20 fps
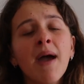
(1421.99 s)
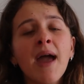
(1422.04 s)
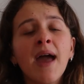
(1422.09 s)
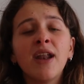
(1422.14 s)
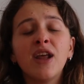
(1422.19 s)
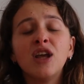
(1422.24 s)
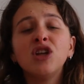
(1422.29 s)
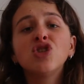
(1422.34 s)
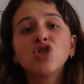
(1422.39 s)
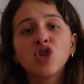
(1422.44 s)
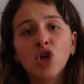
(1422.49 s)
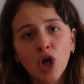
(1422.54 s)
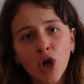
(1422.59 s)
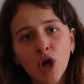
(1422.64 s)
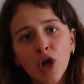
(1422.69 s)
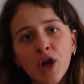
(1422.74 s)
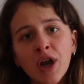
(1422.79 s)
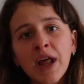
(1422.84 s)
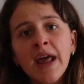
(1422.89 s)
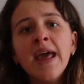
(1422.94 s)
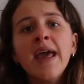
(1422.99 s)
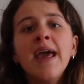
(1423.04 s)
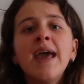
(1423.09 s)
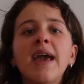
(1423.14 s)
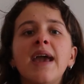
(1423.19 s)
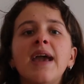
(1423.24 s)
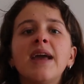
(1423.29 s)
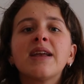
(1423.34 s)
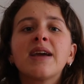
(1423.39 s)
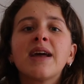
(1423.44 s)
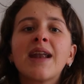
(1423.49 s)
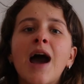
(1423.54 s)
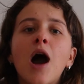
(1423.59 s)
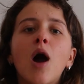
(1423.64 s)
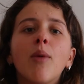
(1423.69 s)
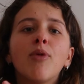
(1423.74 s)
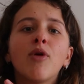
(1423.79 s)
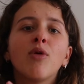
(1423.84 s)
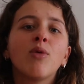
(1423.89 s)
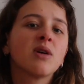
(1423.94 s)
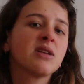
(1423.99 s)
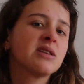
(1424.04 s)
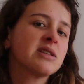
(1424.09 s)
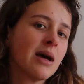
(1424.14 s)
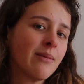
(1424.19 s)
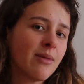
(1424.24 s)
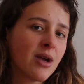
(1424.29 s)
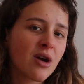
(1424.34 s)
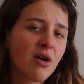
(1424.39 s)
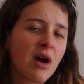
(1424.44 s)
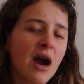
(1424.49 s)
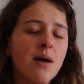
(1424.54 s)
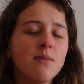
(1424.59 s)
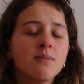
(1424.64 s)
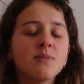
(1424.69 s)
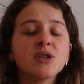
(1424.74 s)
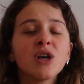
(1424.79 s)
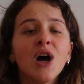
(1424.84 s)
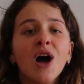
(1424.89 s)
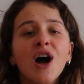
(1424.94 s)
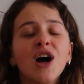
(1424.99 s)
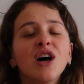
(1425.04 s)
and in turn it can help you with stomach cramps.